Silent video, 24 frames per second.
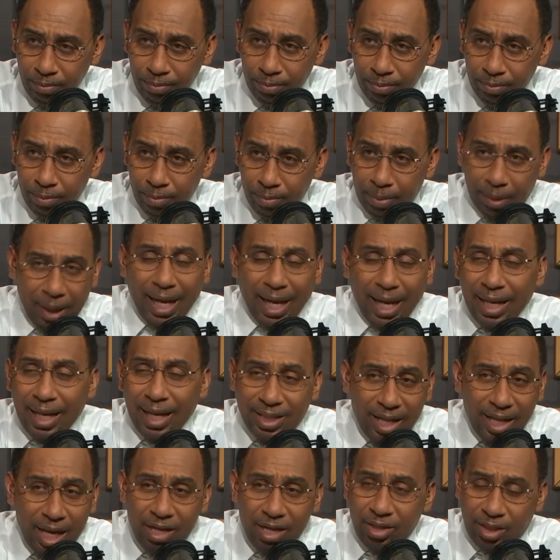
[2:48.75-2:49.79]
But I got to
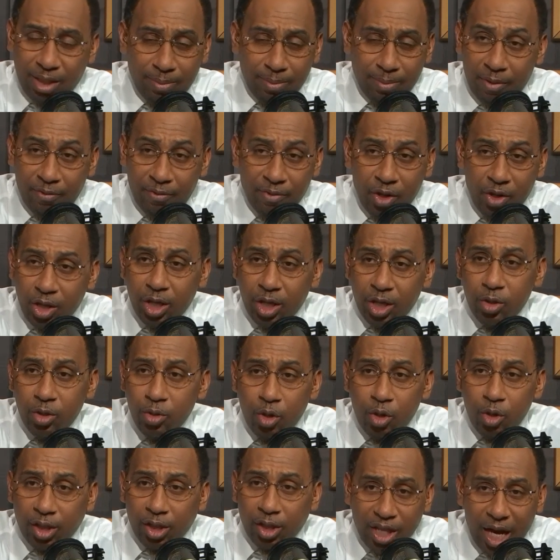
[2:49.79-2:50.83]
tell you something. If you're the New
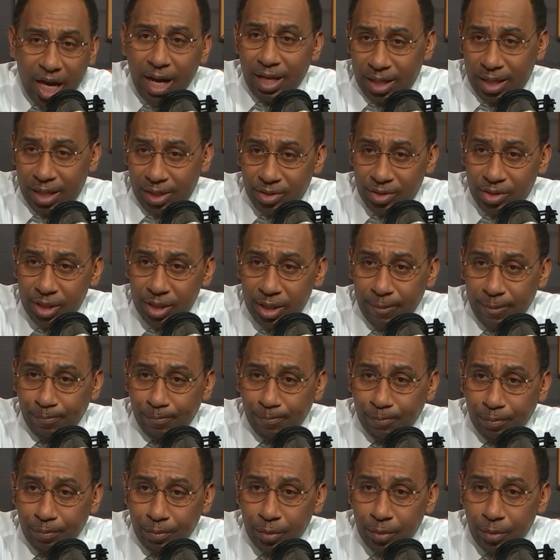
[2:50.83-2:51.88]
York Giants,
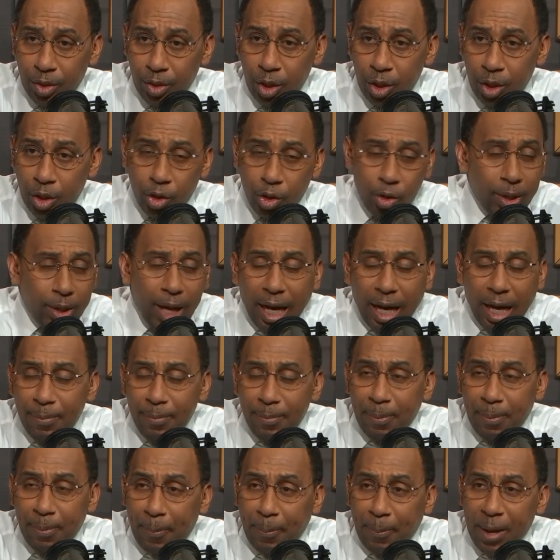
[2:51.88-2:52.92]
you got to
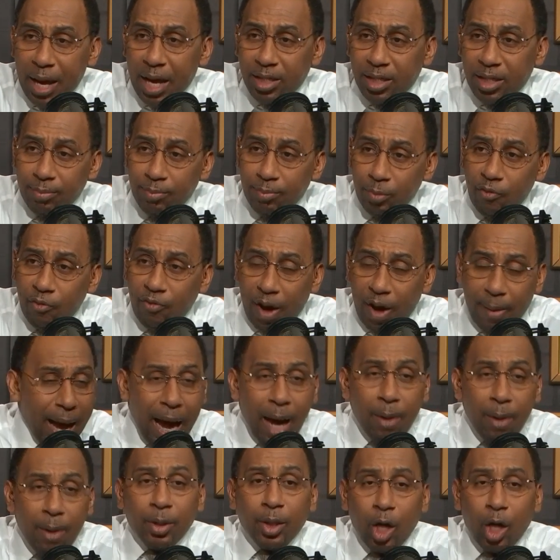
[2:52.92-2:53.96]
be prepared to move up.
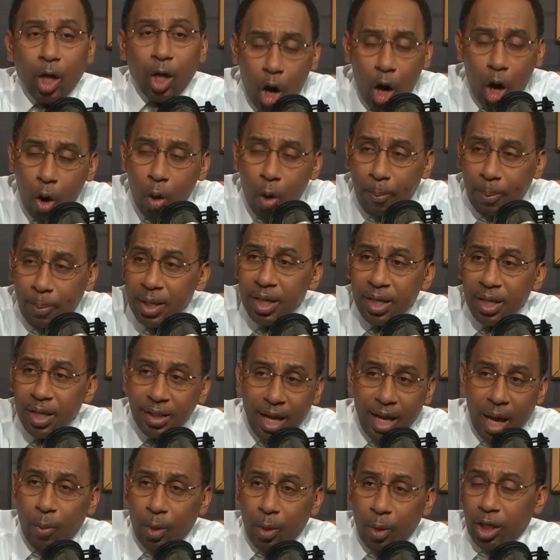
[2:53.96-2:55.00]
I would hope
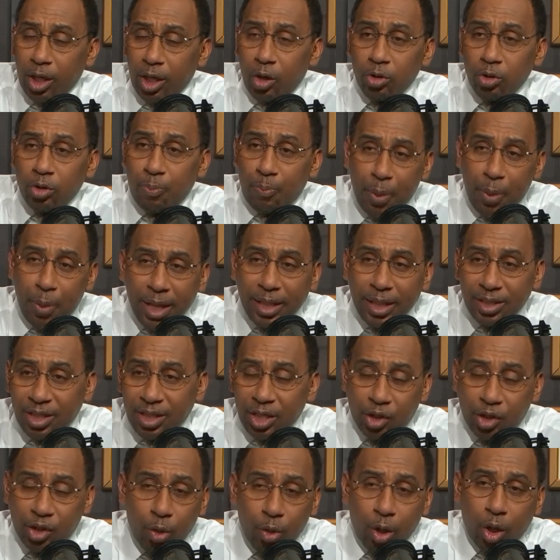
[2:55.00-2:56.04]
that one of those picks
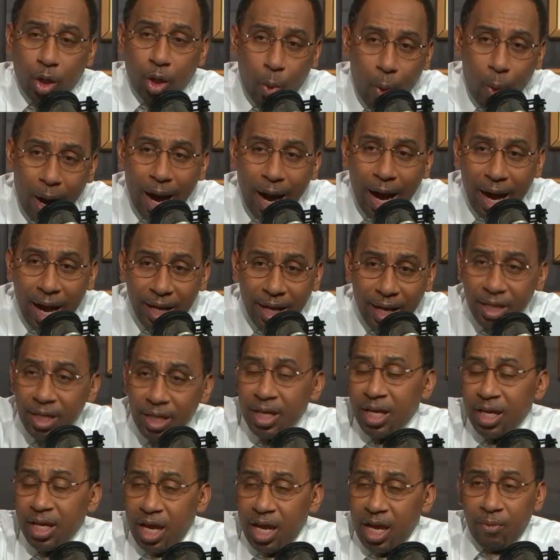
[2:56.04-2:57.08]
that you acquired
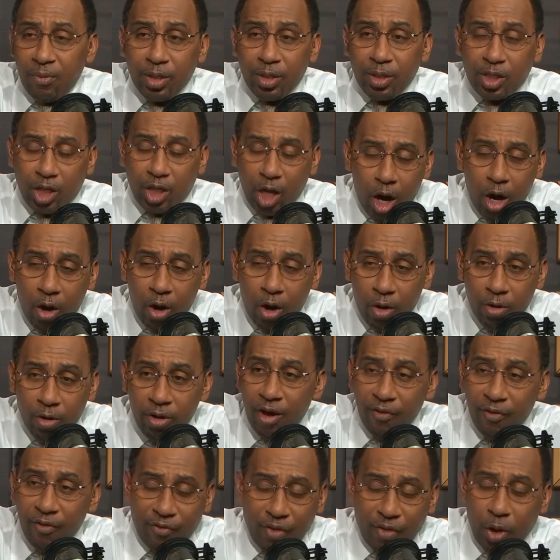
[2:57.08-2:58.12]
in return
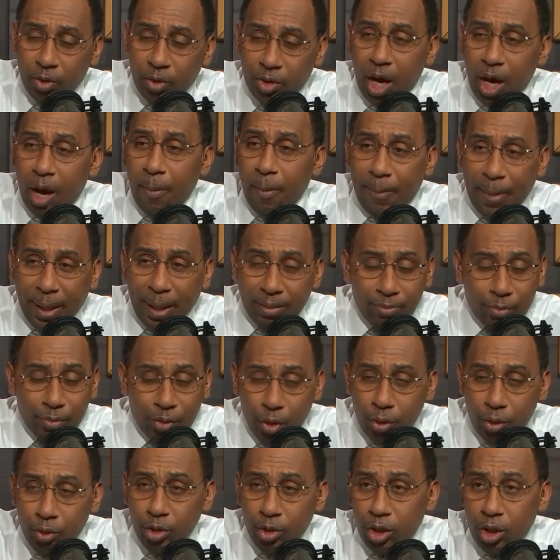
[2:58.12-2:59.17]
for Odell Beckham
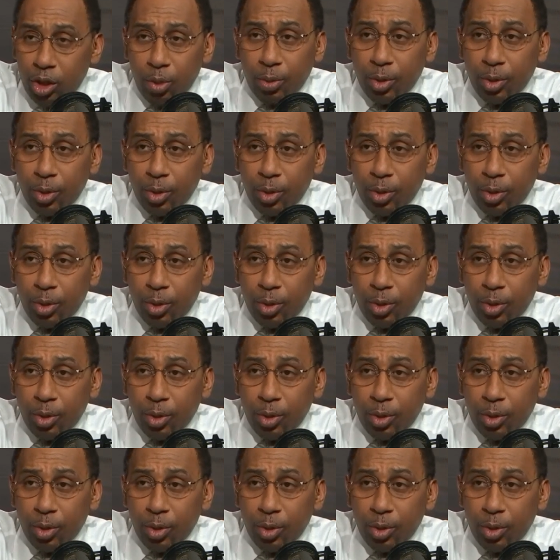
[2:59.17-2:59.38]
Jr., you would